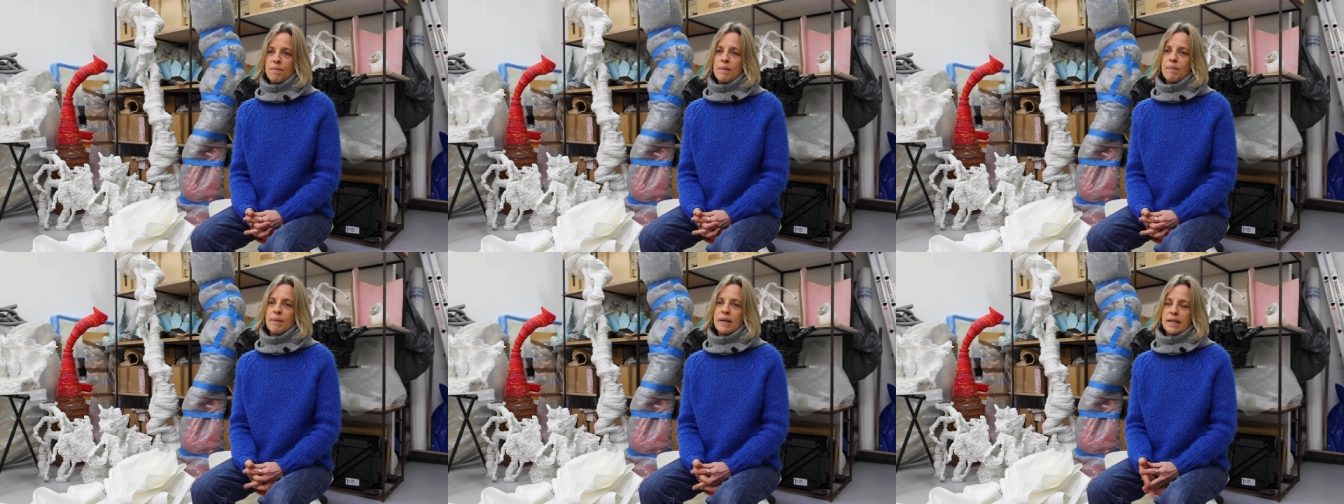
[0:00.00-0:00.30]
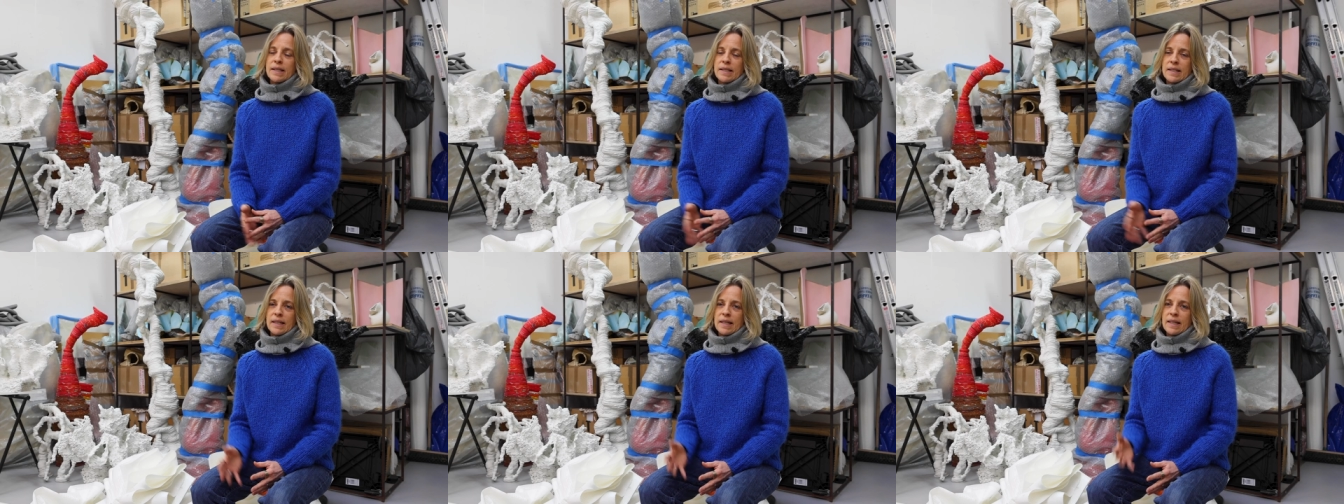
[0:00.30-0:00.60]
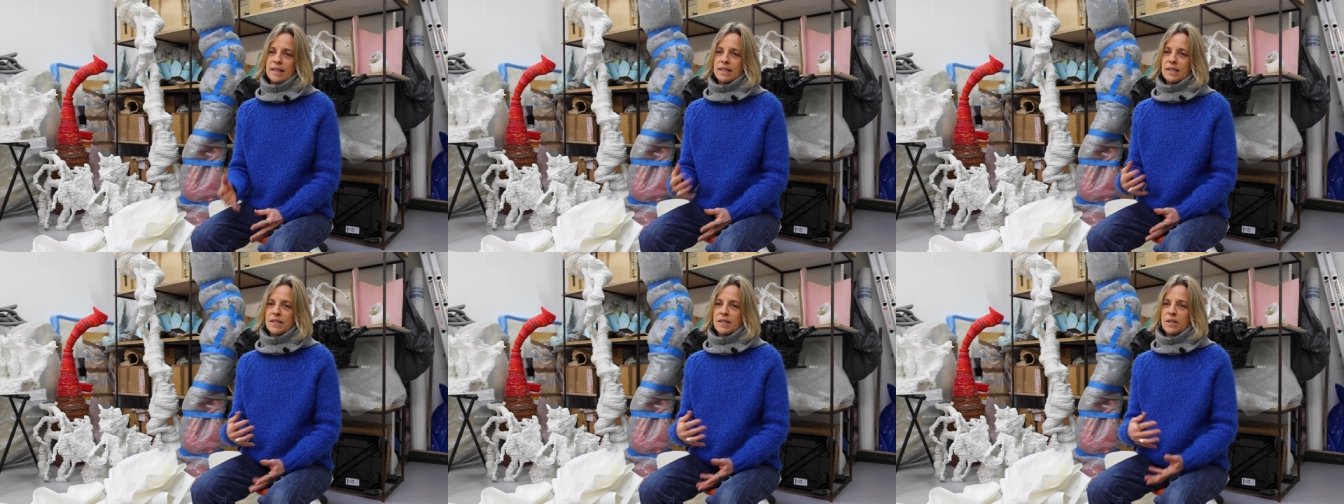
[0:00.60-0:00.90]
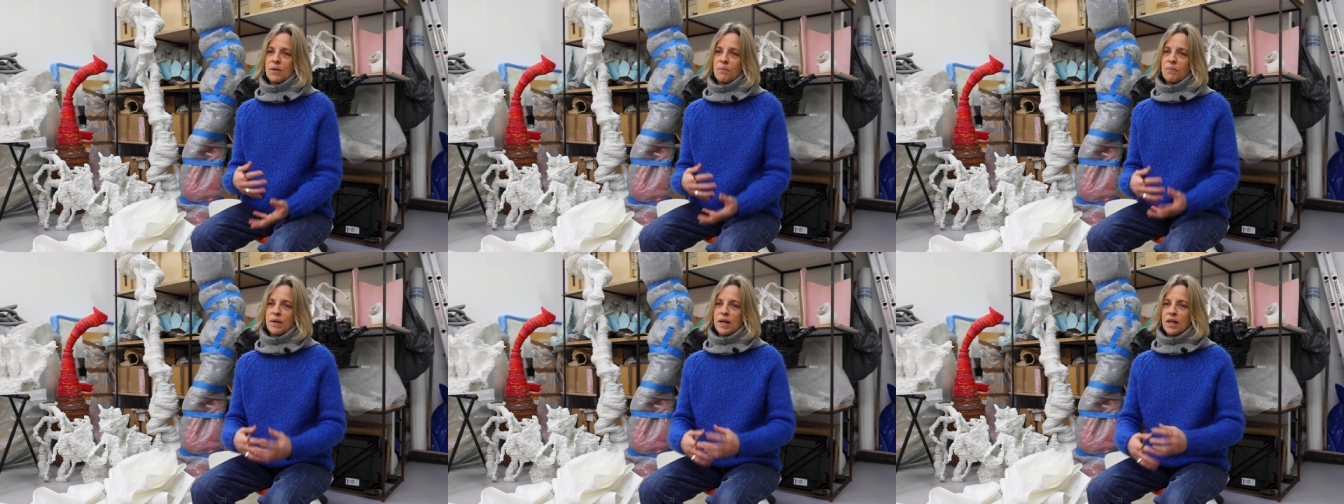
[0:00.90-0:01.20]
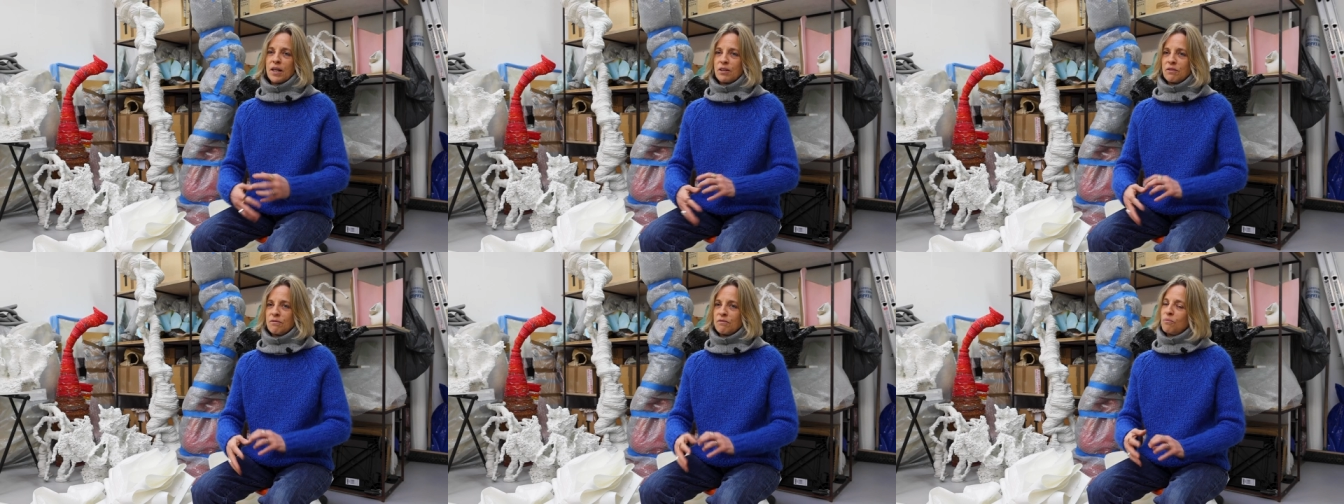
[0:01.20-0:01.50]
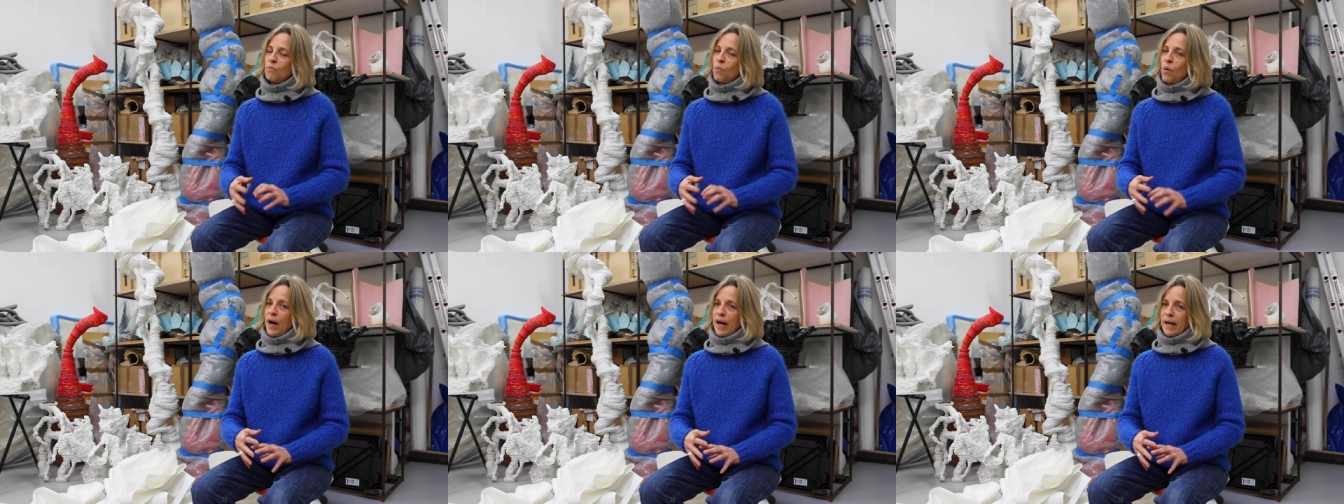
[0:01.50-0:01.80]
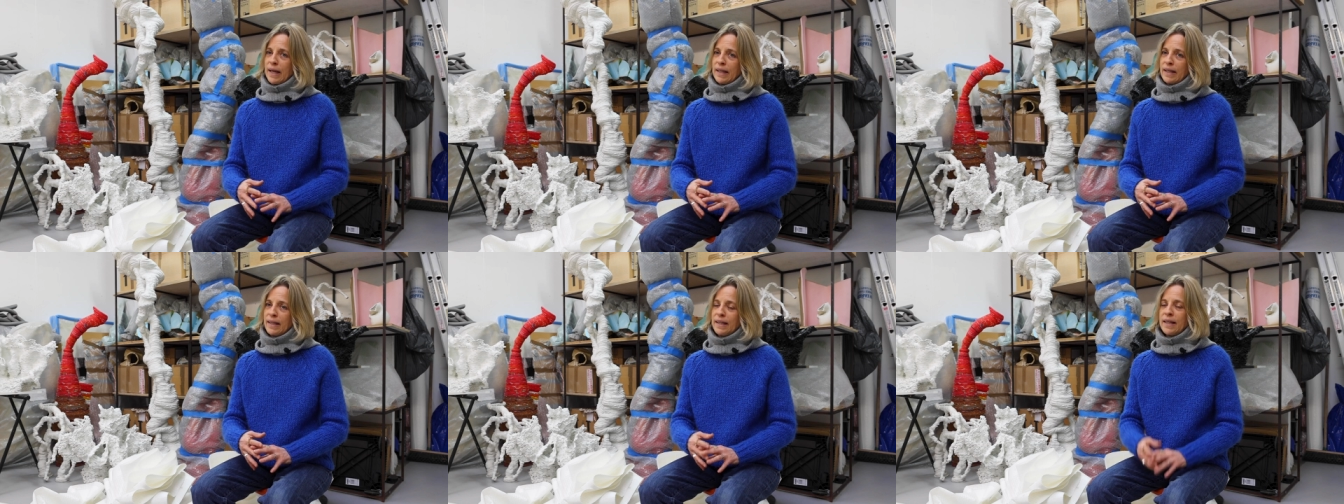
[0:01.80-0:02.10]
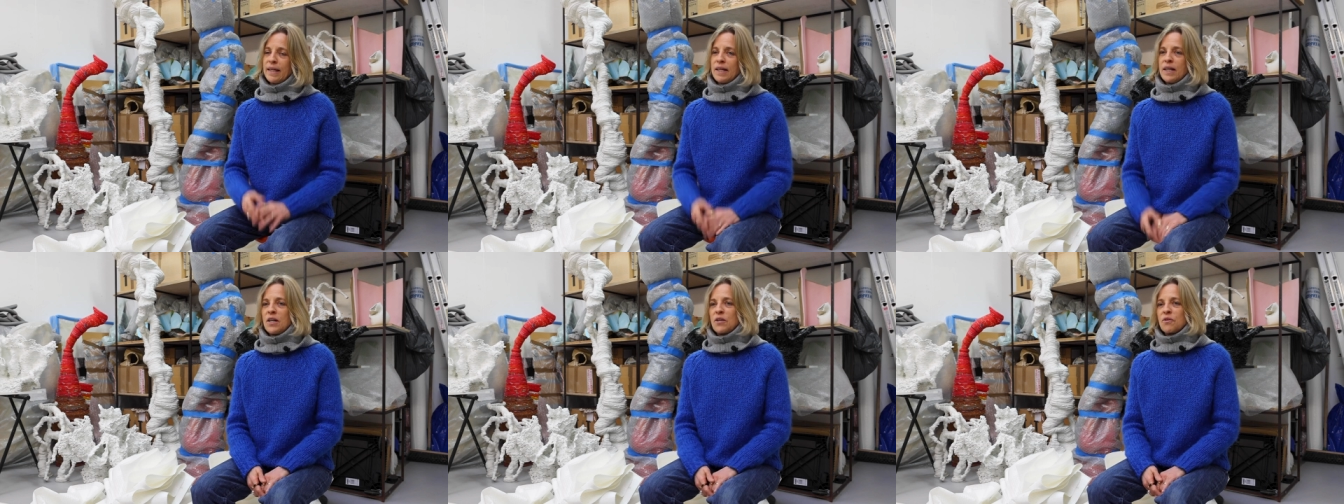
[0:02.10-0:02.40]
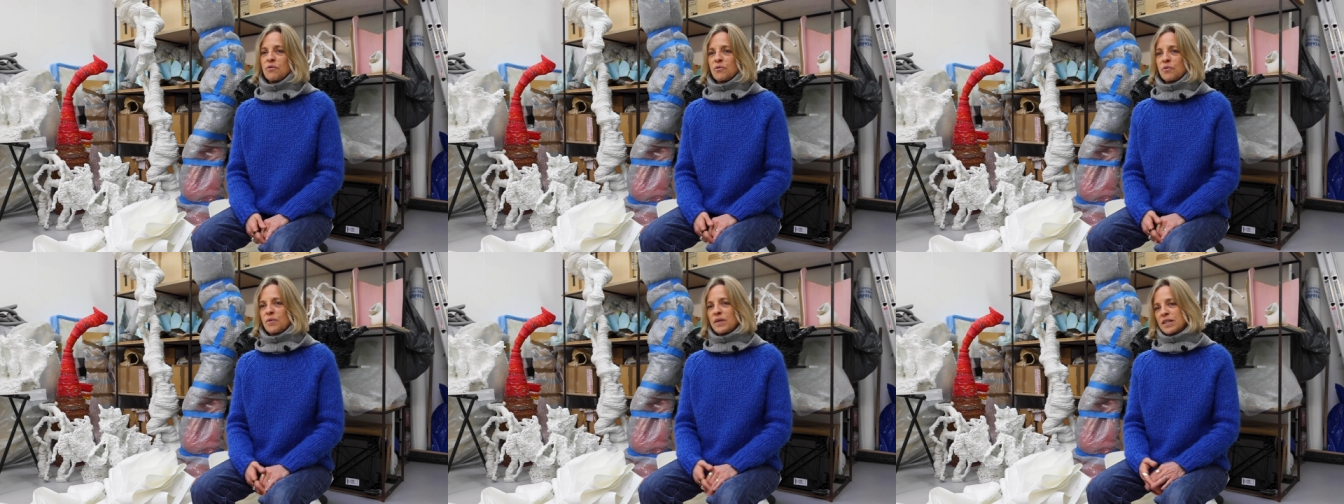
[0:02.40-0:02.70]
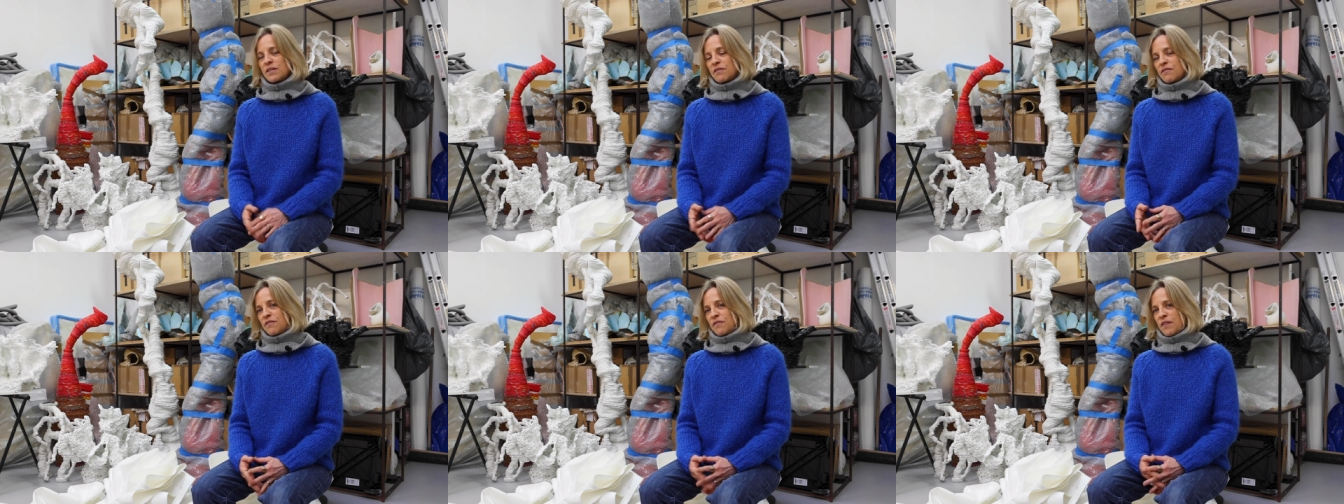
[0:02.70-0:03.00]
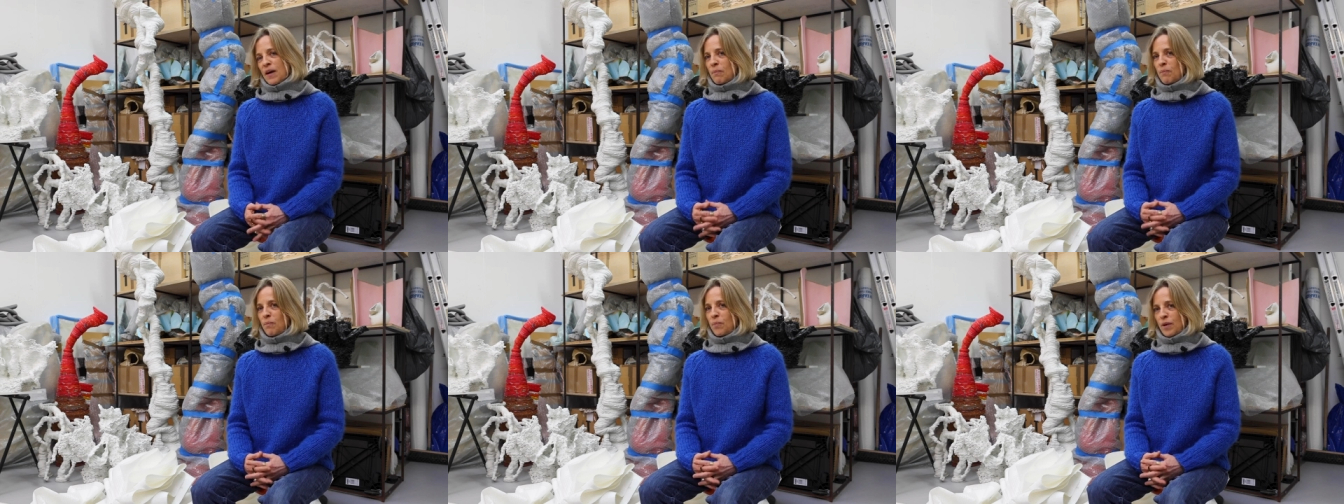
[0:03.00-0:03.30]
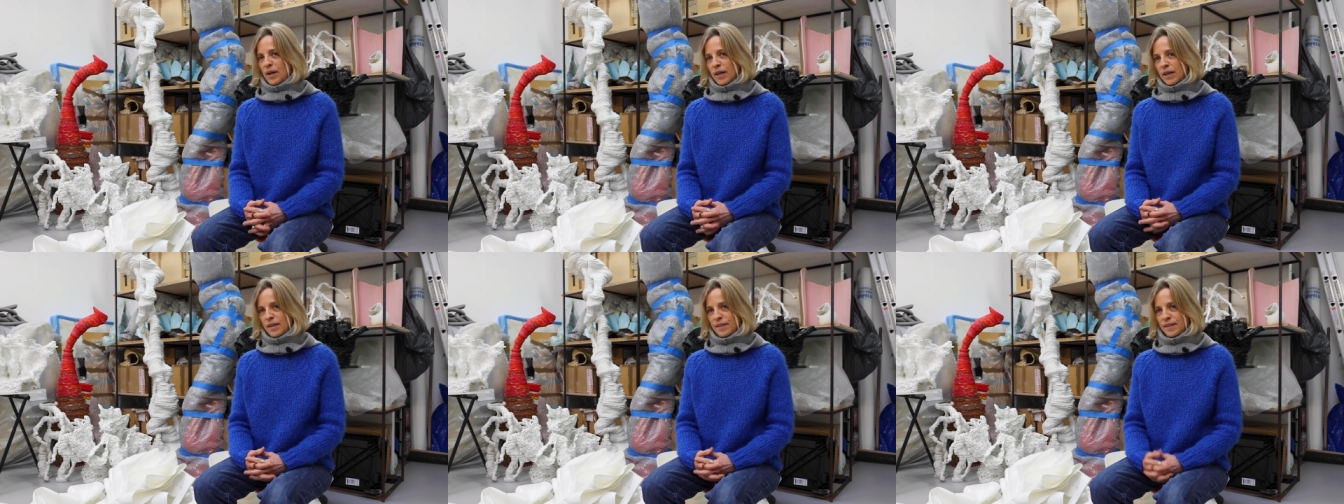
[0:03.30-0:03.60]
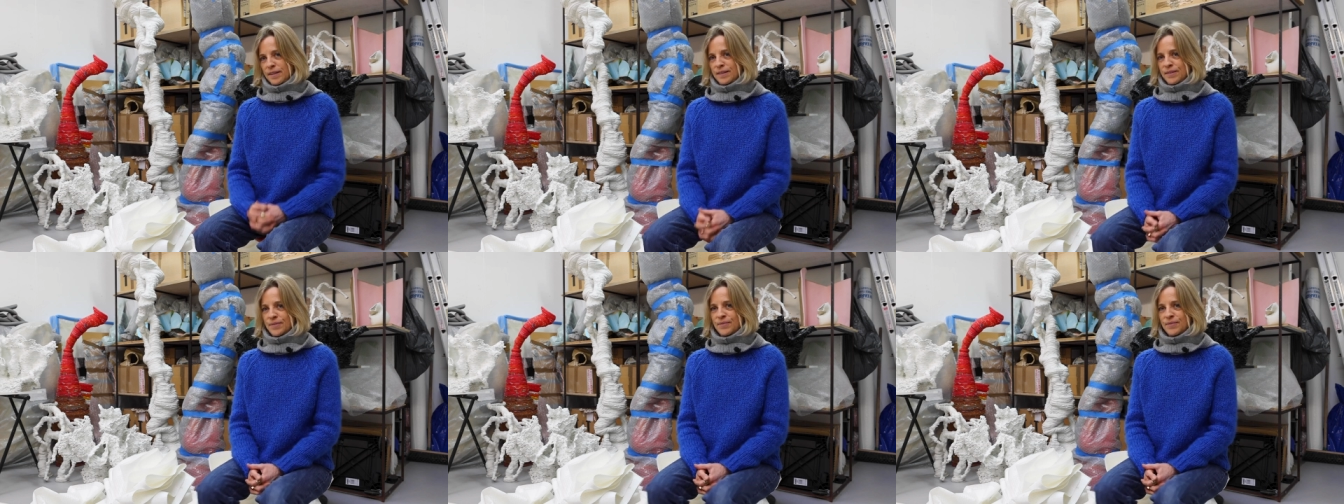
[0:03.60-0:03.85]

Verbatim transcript: mimics in some kind of way through its fabric.